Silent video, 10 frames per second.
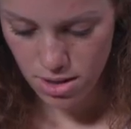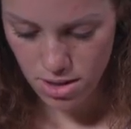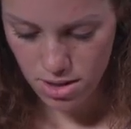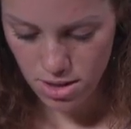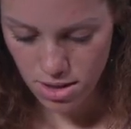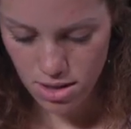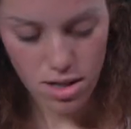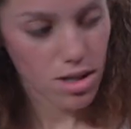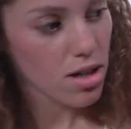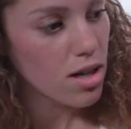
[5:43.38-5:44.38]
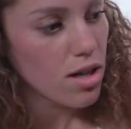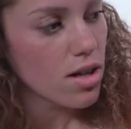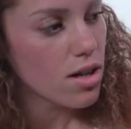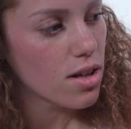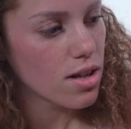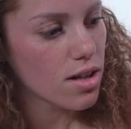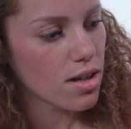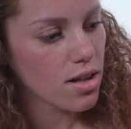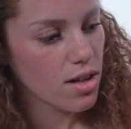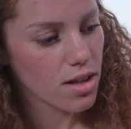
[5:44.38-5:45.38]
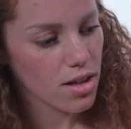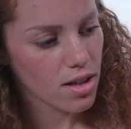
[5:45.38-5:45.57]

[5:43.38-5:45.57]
No words are spoken by the person on screen.